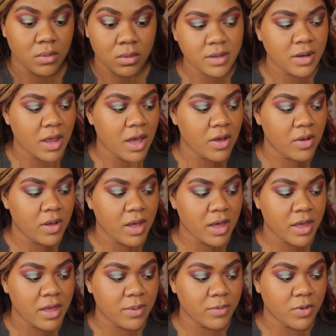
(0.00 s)
Now I
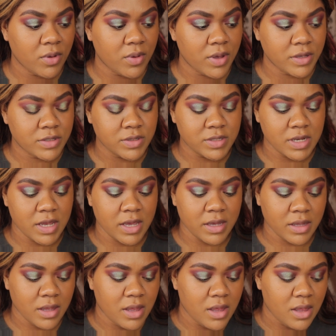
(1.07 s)
am going to
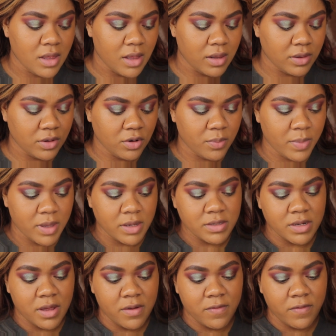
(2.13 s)
take a little bit
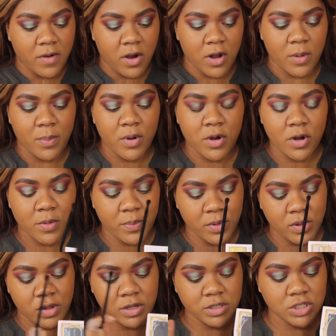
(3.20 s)
of our
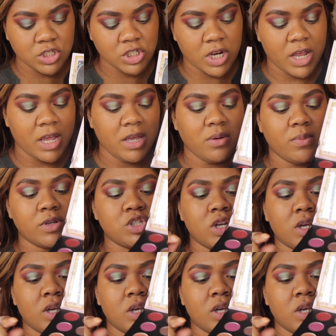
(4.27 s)
purple shade, which